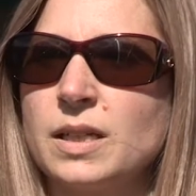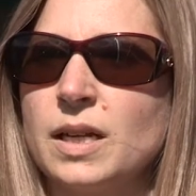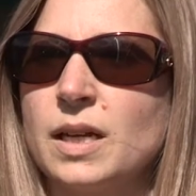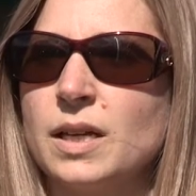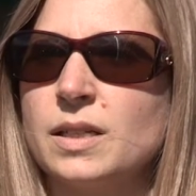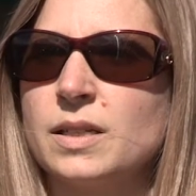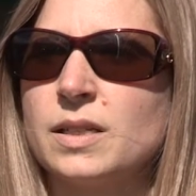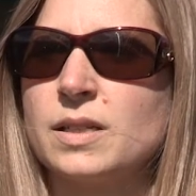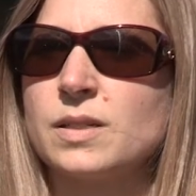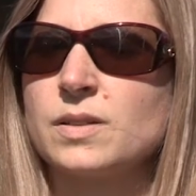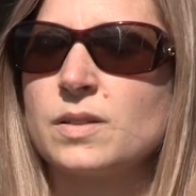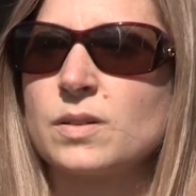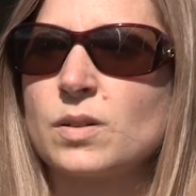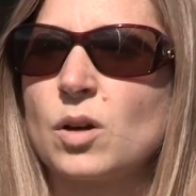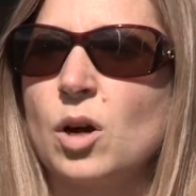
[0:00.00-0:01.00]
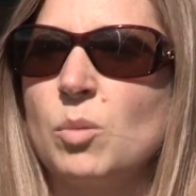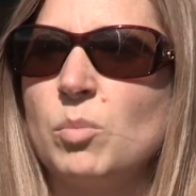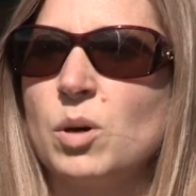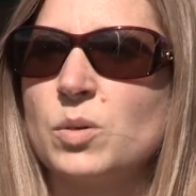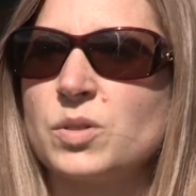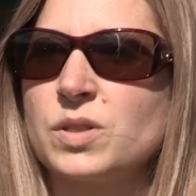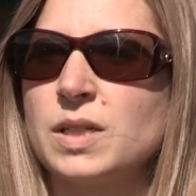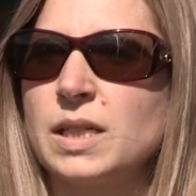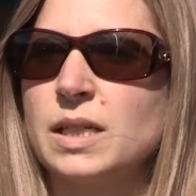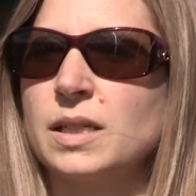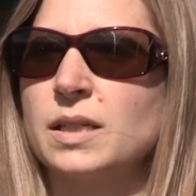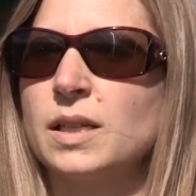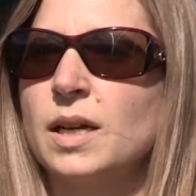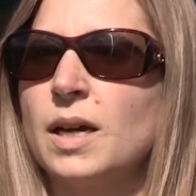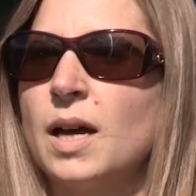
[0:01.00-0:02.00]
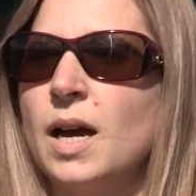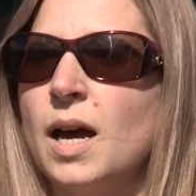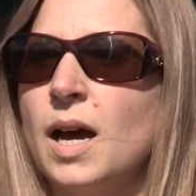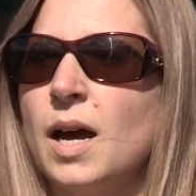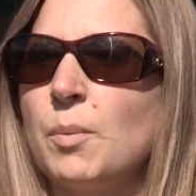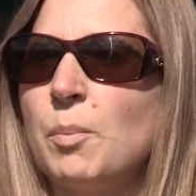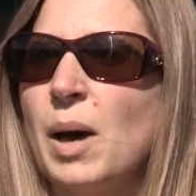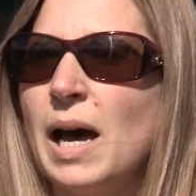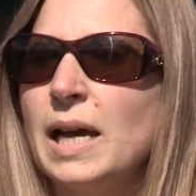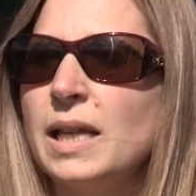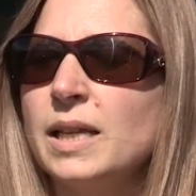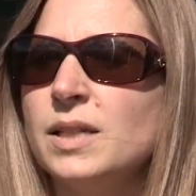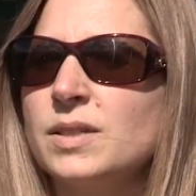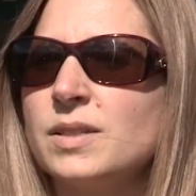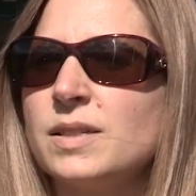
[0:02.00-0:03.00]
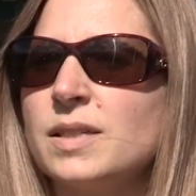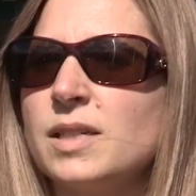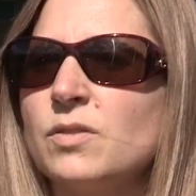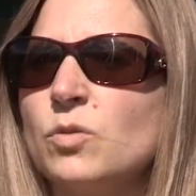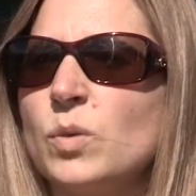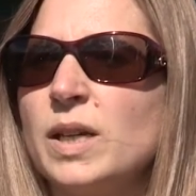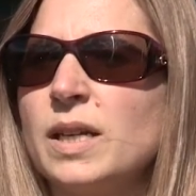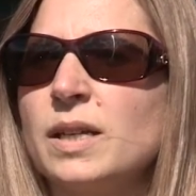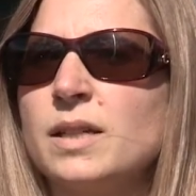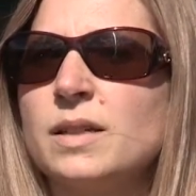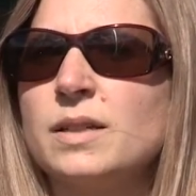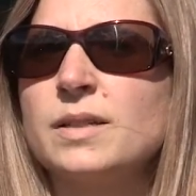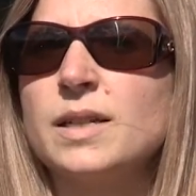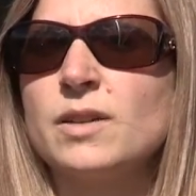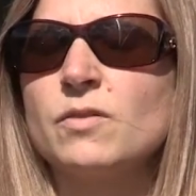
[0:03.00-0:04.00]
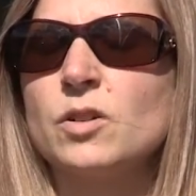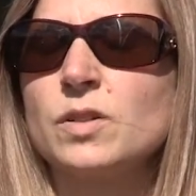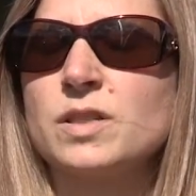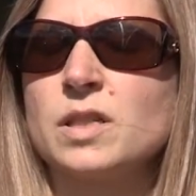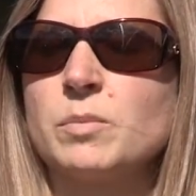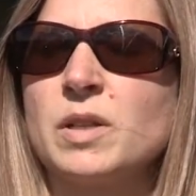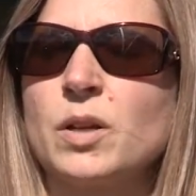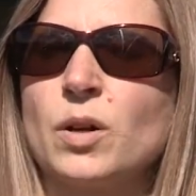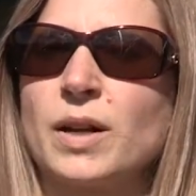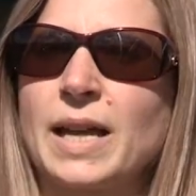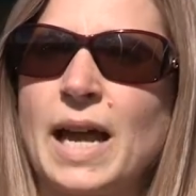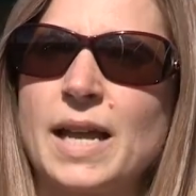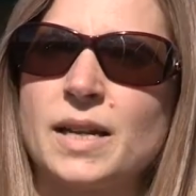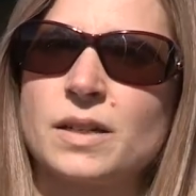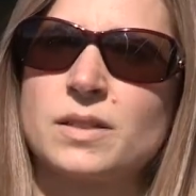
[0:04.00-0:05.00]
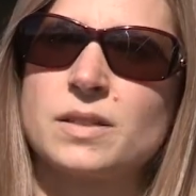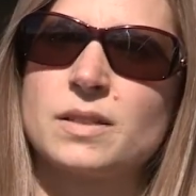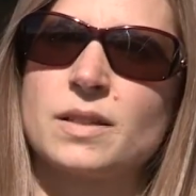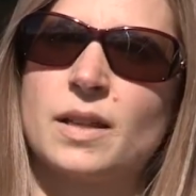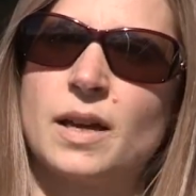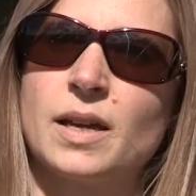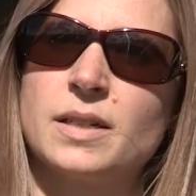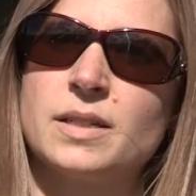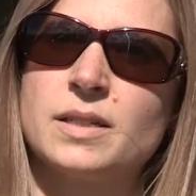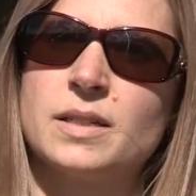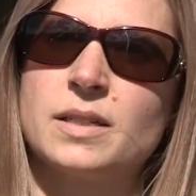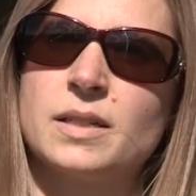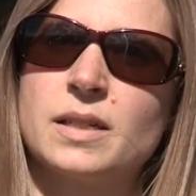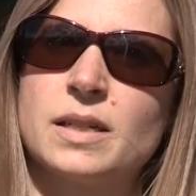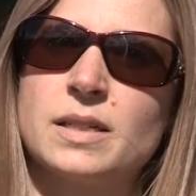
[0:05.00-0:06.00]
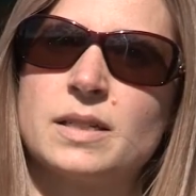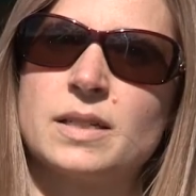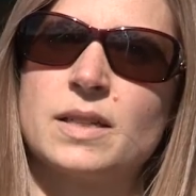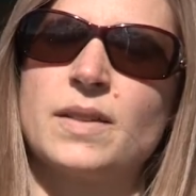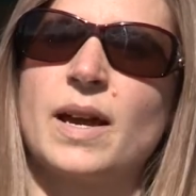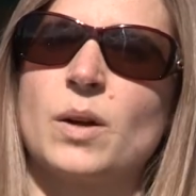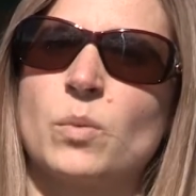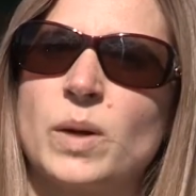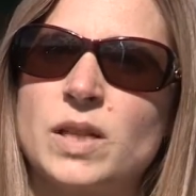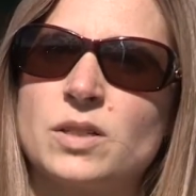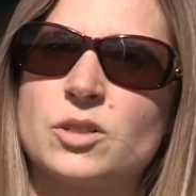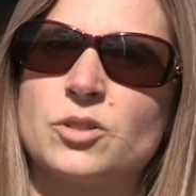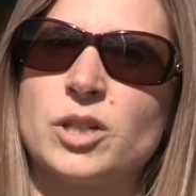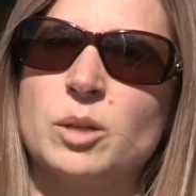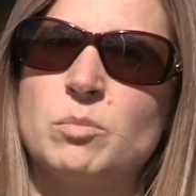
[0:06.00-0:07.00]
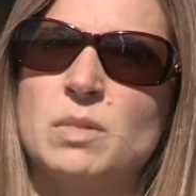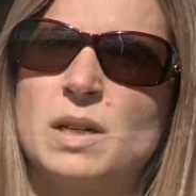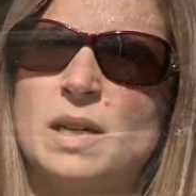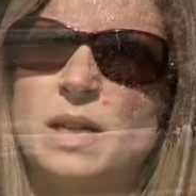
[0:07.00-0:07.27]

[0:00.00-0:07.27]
and this composting pilot to see if we can divert some of the organics that is in that waste stream.